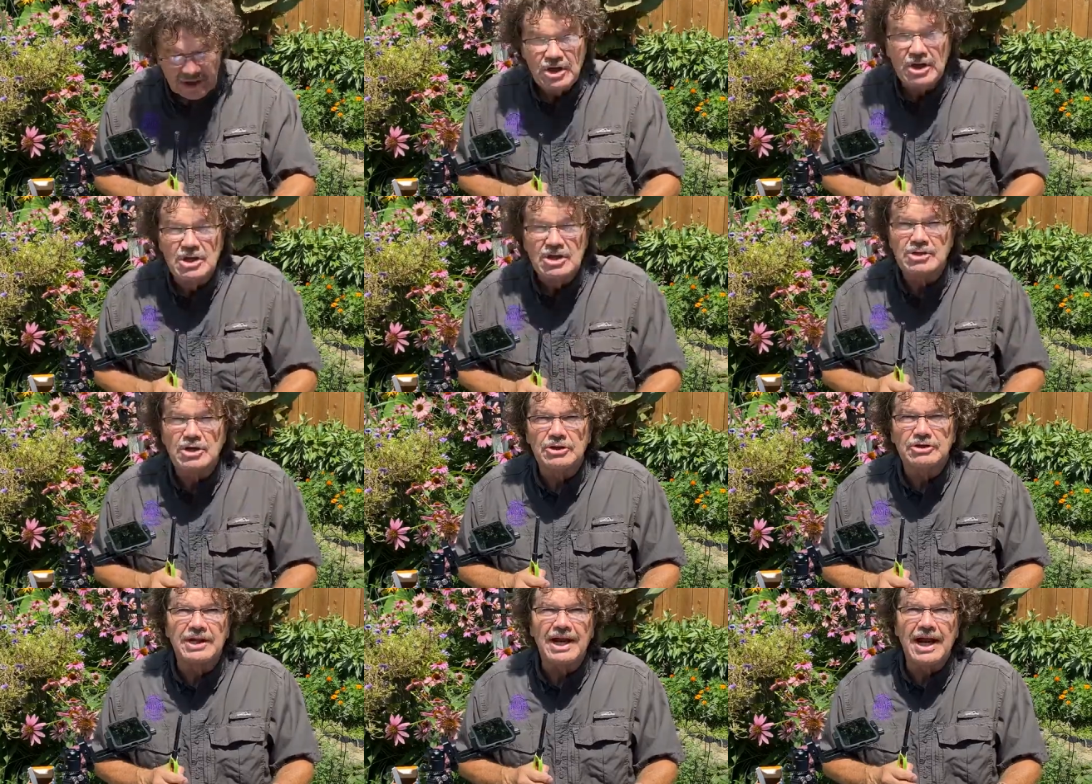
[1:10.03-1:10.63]
So
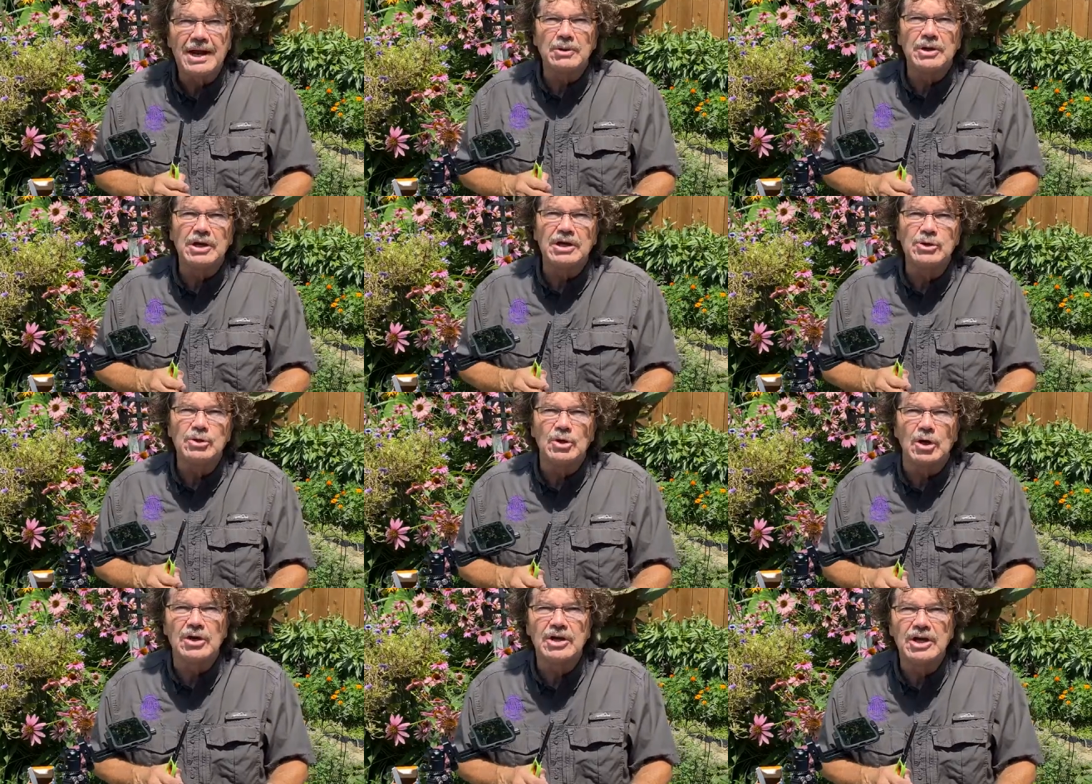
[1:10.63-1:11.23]
today we're going to
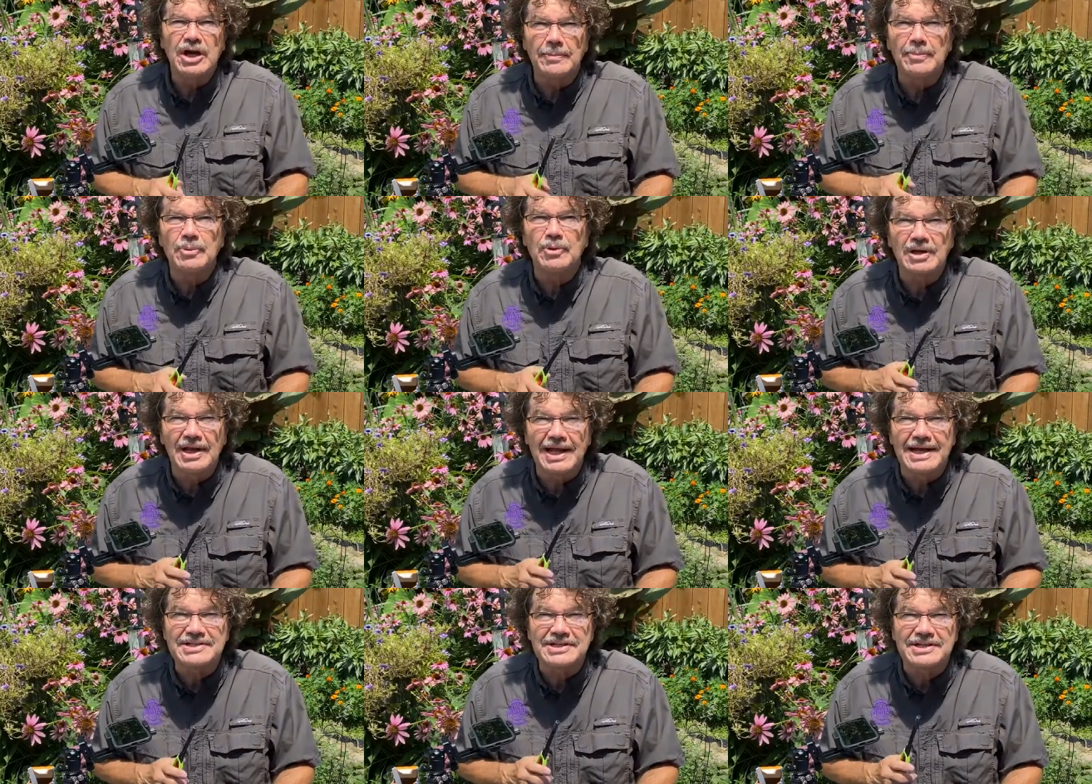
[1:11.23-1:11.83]
do a couple
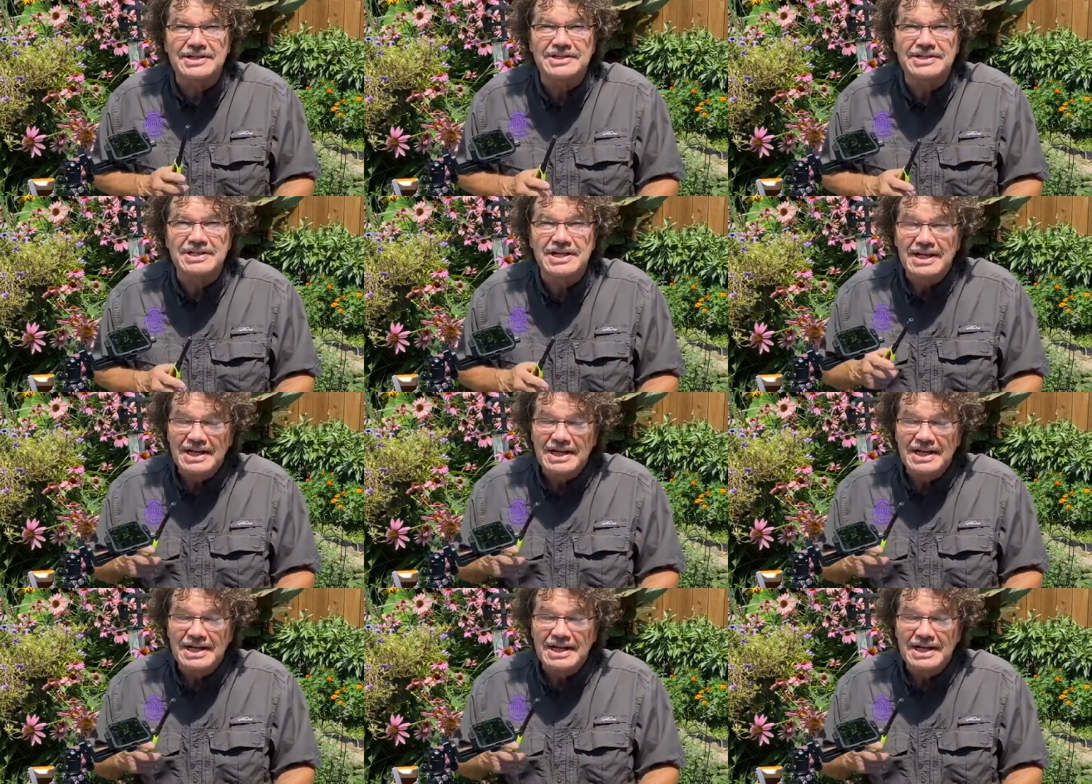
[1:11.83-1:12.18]
lessons